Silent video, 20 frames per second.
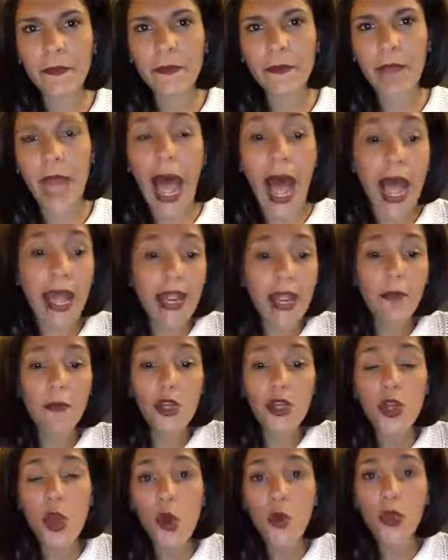I
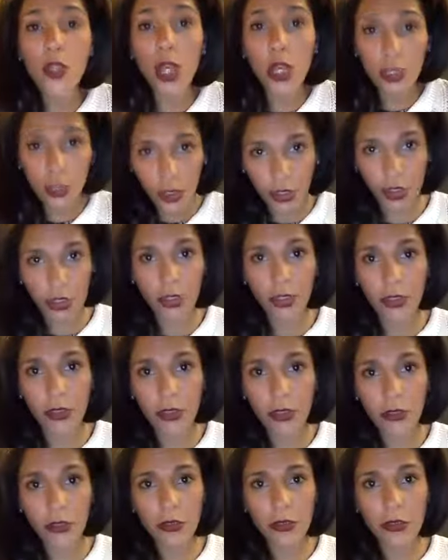am no
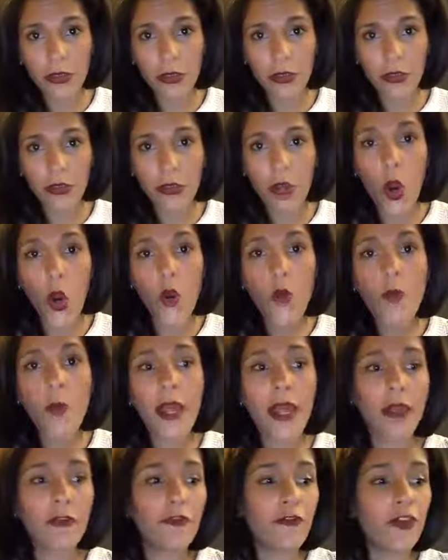longer
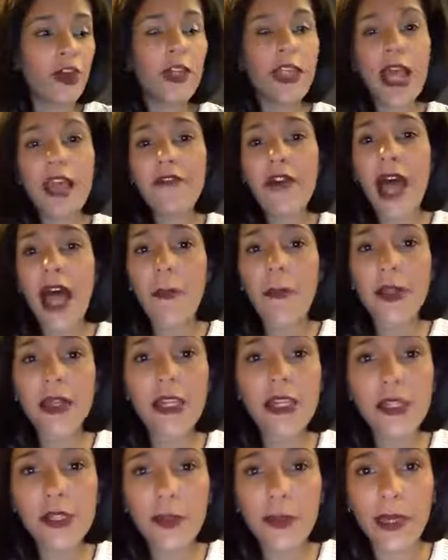open for life
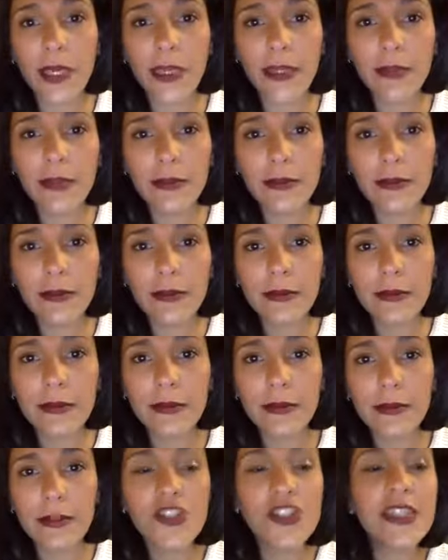happening to me,
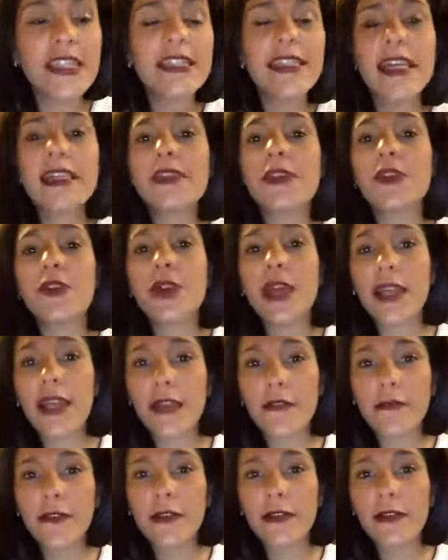because the days are going to
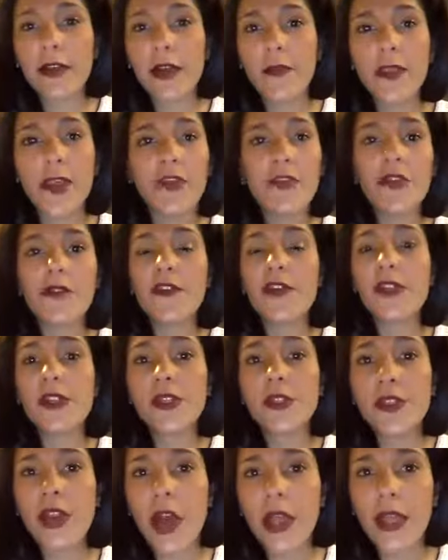get filled up. The universe
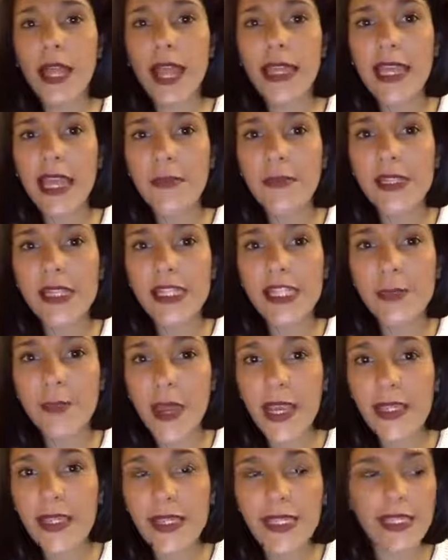is not like empty
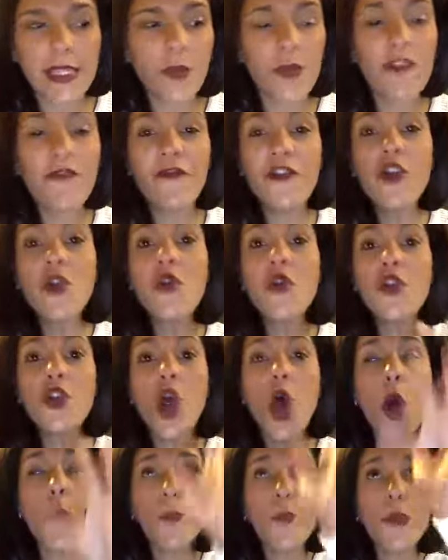spaces. So if you
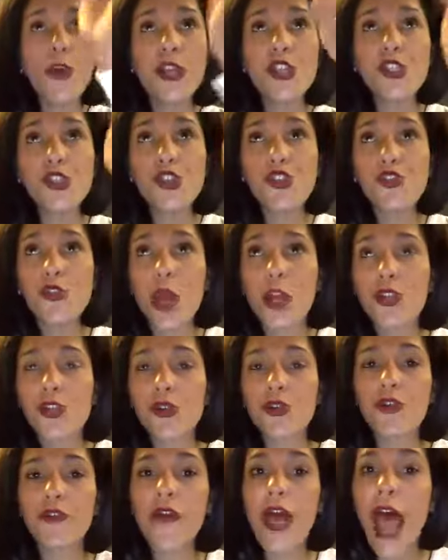don't put a
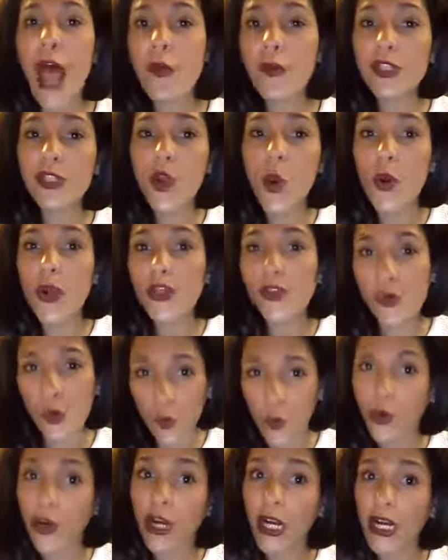structure of how it's going to
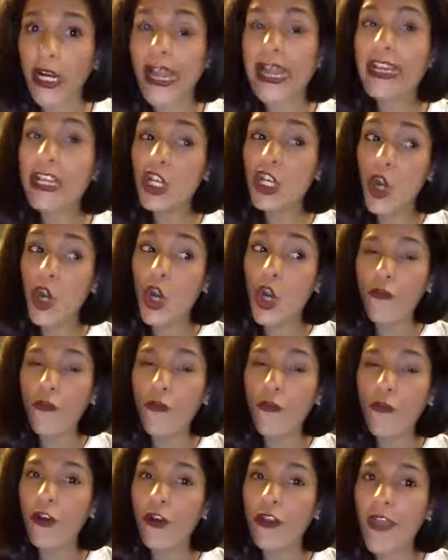work and
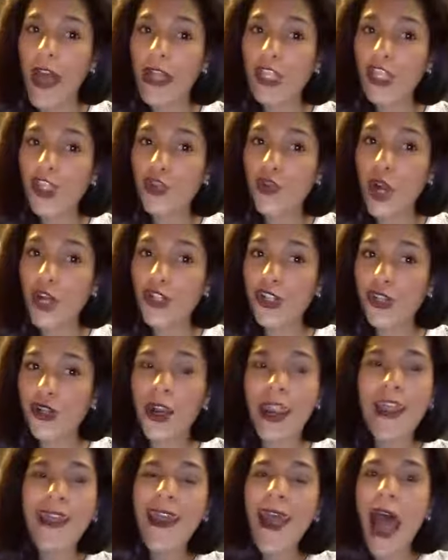go for that
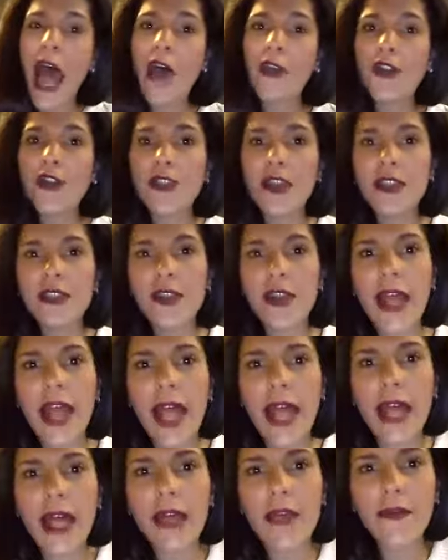structure, how do you think it's going
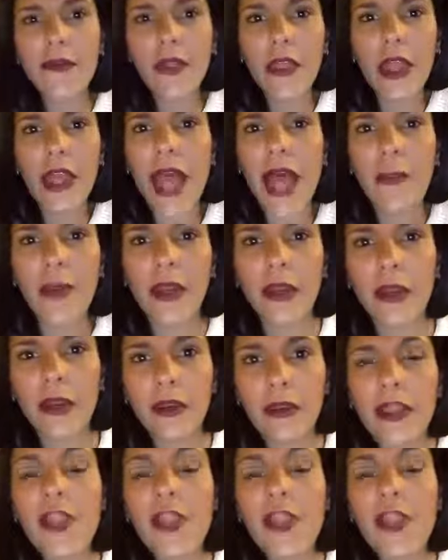to happen?